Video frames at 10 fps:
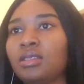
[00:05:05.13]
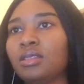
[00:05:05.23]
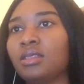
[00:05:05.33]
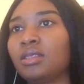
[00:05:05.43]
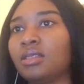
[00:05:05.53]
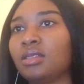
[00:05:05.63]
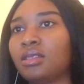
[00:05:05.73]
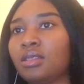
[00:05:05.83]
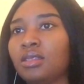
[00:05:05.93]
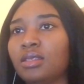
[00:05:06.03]

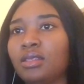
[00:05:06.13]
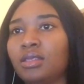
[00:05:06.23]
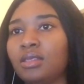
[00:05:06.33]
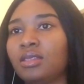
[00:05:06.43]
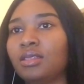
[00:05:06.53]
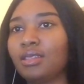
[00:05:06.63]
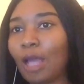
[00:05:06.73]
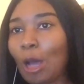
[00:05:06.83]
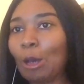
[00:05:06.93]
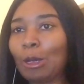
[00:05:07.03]
rock with me,
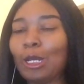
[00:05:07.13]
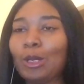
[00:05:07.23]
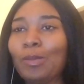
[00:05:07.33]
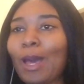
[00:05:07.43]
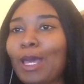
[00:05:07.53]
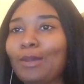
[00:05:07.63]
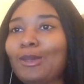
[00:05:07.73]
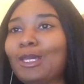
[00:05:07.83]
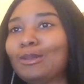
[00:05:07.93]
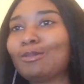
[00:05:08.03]
baby. Little
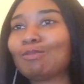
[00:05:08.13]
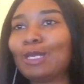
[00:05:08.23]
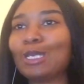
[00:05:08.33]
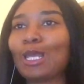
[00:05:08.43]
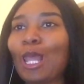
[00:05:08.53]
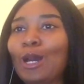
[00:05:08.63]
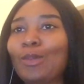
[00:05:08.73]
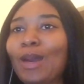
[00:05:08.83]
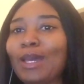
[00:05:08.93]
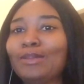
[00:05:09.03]
baby. Nice to meet you. Little baby.